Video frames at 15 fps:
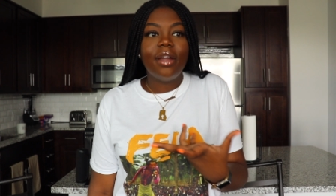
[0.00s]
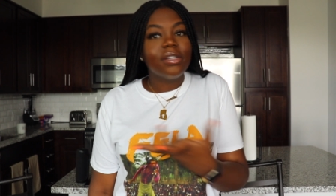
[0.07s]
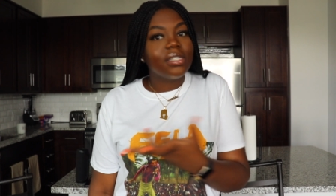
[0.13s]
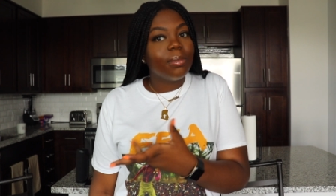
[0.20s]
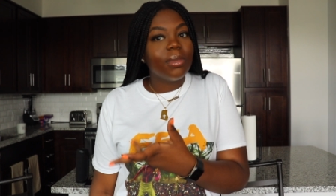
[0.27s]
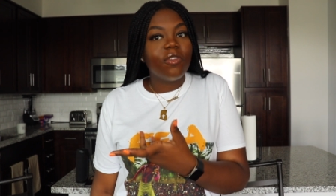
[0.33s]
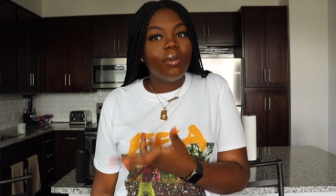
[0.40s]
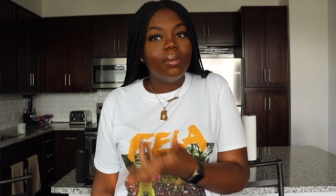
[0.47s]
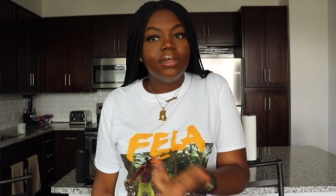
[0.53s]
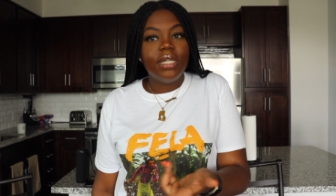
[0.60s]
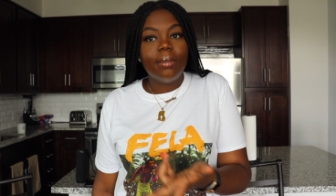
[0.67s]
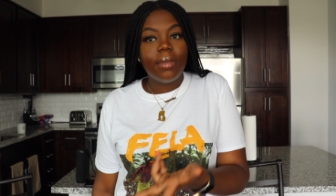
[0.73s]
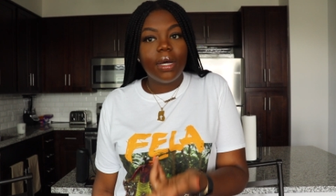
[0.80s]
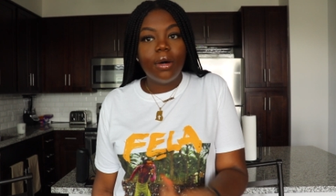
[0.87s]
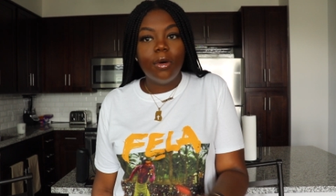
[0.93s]
hear something from
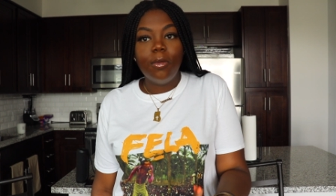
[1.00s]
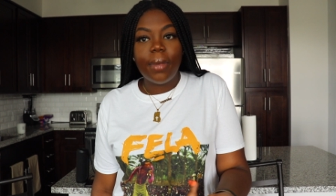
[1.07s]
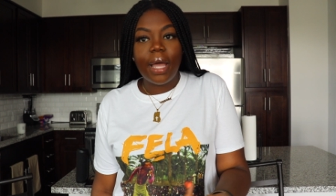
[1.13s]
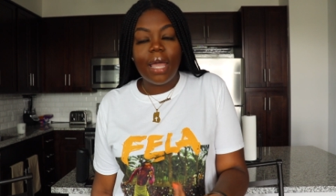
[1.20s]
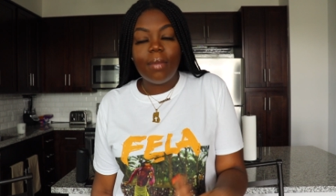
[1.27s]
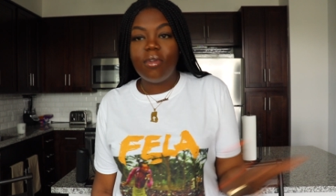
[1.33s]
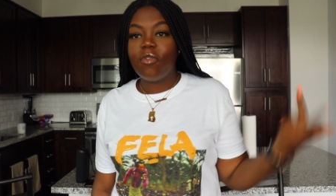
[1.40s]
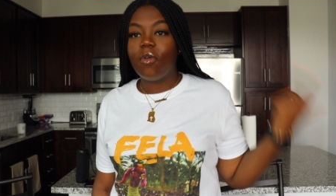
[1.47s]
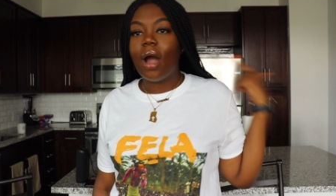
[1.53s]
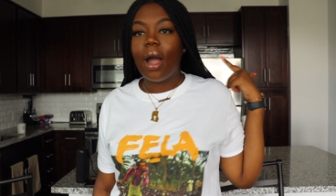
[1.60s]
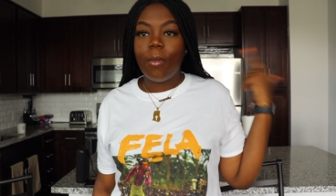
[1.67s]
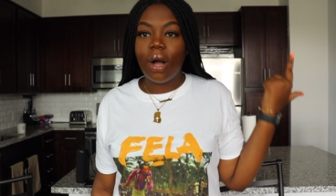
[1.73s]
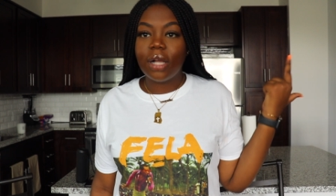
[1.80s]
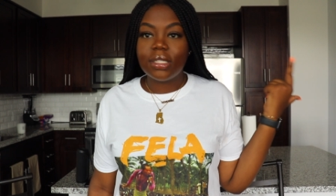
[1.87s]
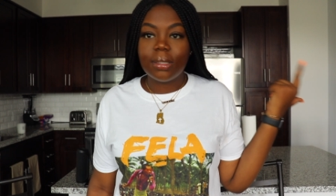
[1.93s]
Dimma Umeh before
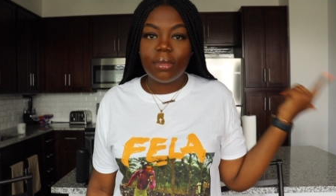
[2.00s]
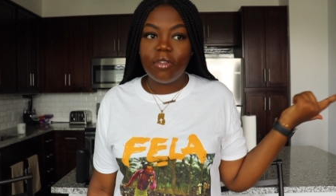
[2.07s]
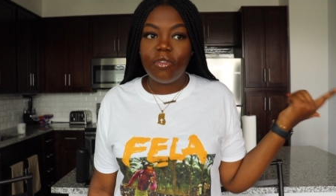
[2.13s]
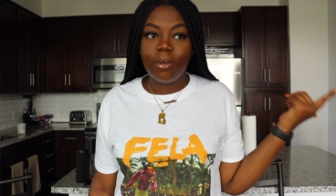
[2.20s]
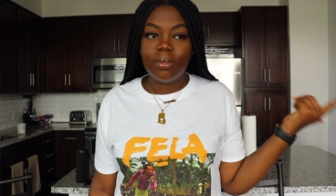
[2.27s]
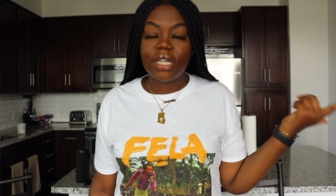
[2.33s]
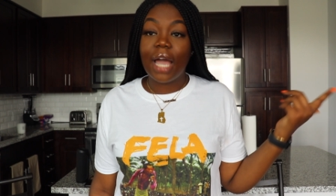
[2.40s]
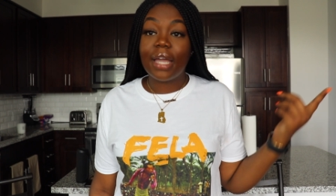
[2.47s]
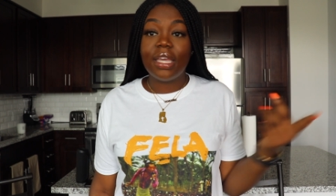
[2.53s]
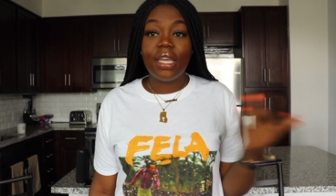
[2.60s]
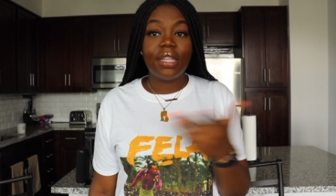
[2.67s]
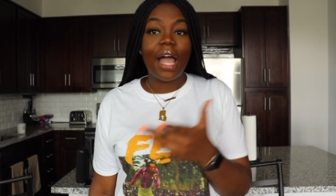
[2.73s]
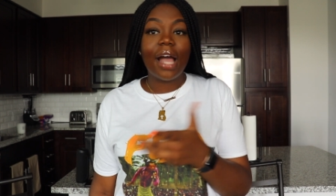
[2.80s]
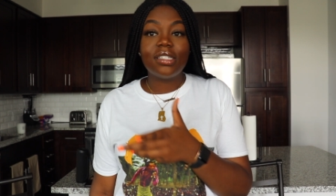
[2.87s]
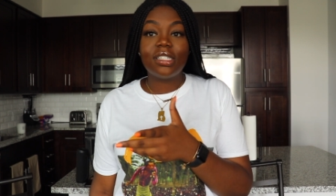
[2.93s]
I watch something from Jackie.
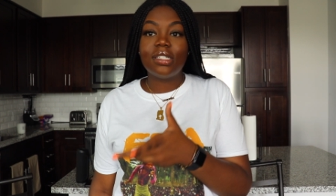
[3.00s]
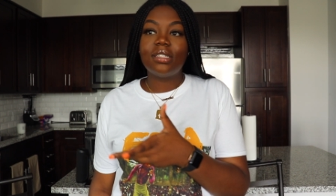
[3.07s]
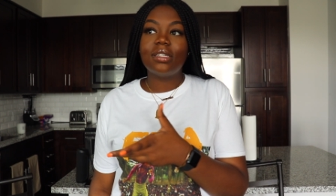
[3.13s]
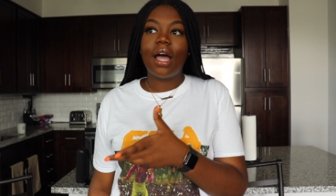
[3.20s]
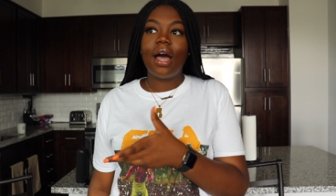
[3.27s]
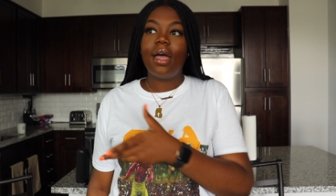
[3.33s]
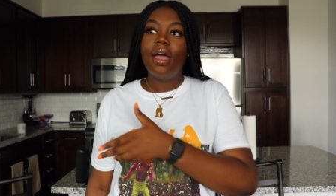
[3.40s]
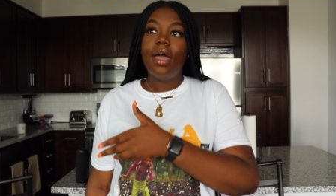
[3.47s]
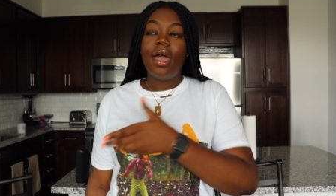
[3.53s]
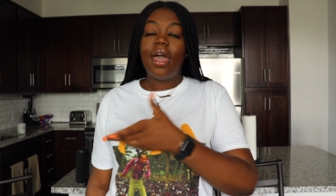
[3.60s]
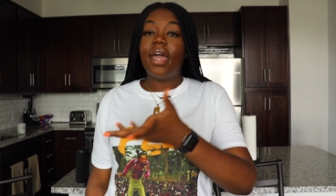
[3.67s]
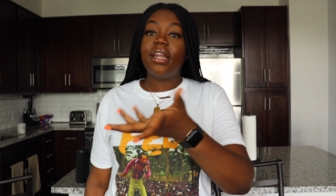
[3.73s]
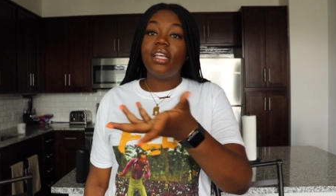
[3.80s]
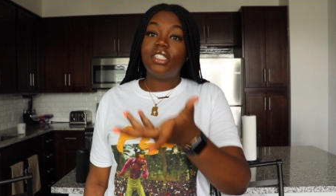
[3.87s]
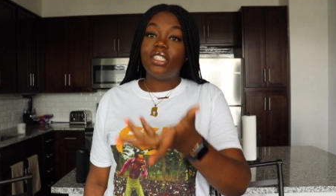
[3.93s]
That's just not
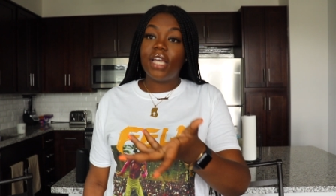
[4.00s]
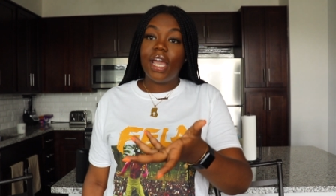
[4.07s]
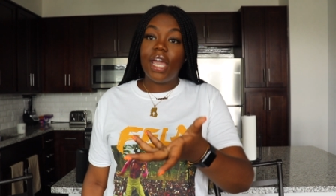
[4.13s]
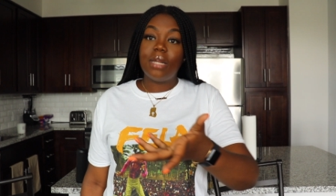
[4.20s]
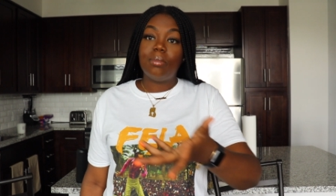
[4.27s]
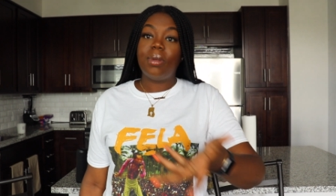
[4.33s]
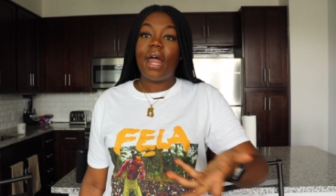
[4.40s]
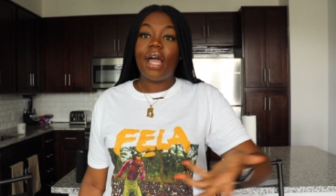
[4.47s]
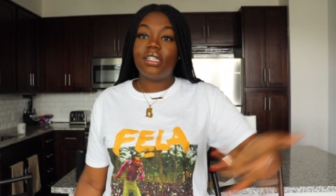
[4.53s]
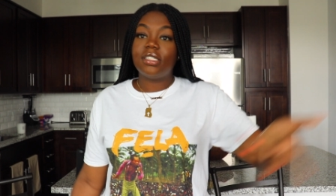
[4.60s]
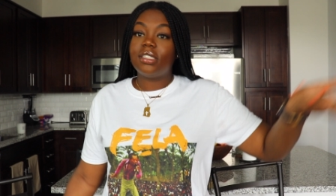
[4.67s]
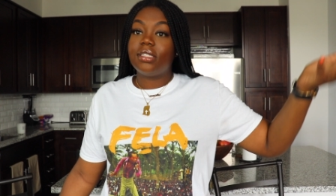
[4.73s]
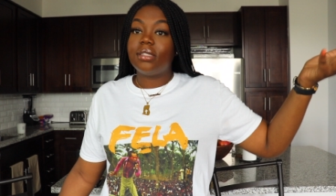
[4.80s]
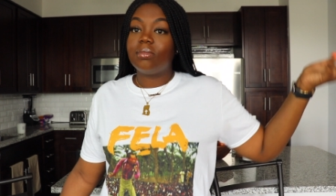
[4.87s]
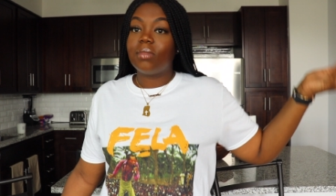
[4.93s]
any shade, but I
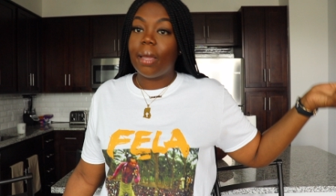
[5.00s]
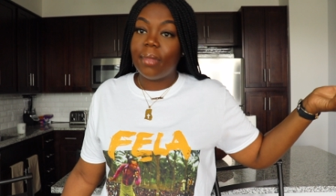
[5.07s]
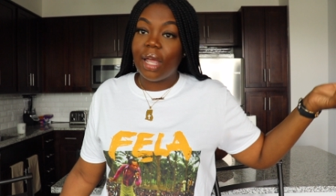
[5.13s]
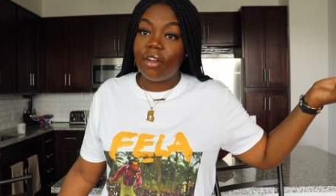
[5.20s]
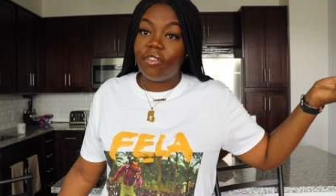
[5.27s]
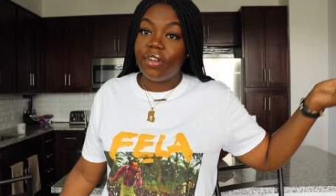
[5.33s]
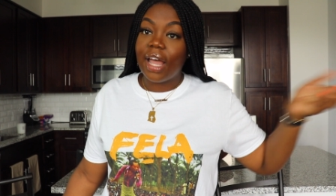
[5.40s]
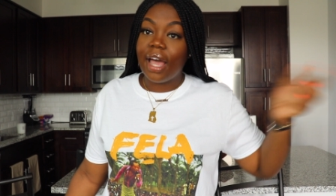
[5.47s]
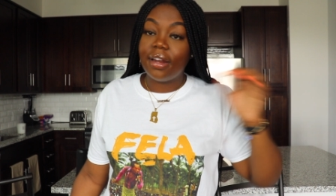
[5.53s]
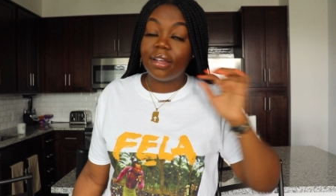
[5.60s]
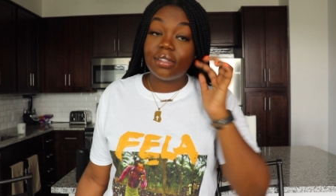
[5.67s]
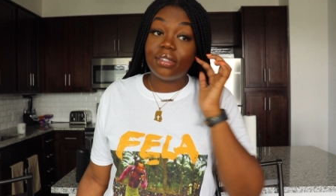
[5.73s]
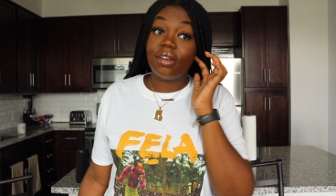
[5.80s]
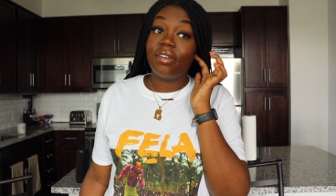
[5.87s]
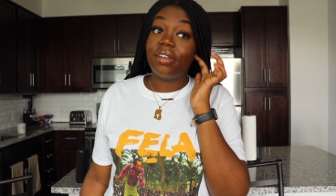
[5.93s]
just, I'm not a
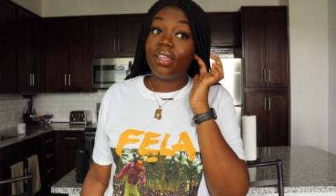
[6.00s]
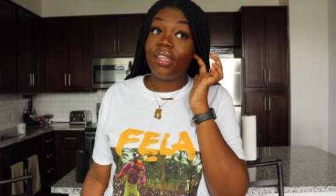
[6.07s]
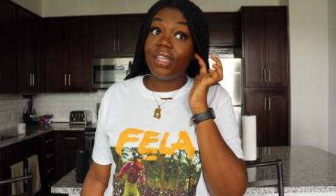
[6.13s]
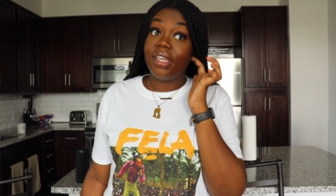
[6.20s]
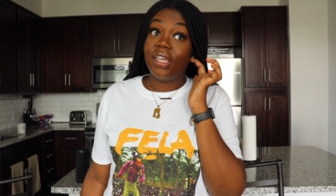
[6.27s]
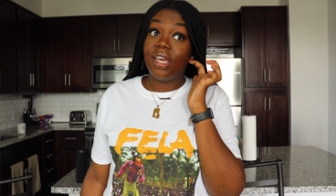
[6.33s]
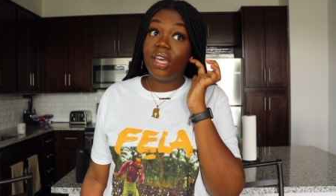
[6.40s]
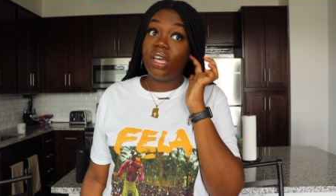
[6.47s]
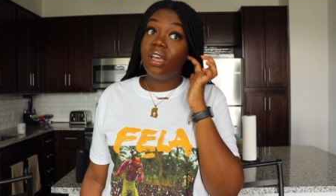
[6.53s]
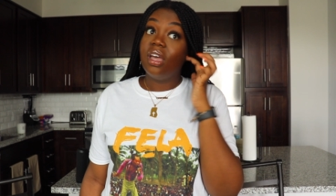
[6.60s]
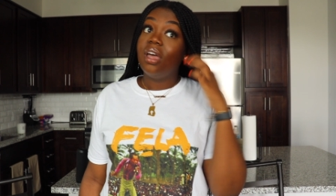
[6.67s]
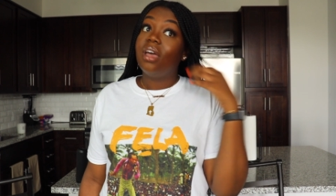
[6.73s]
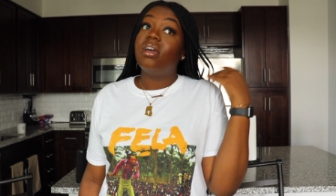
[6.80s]
fanatic, so yeah.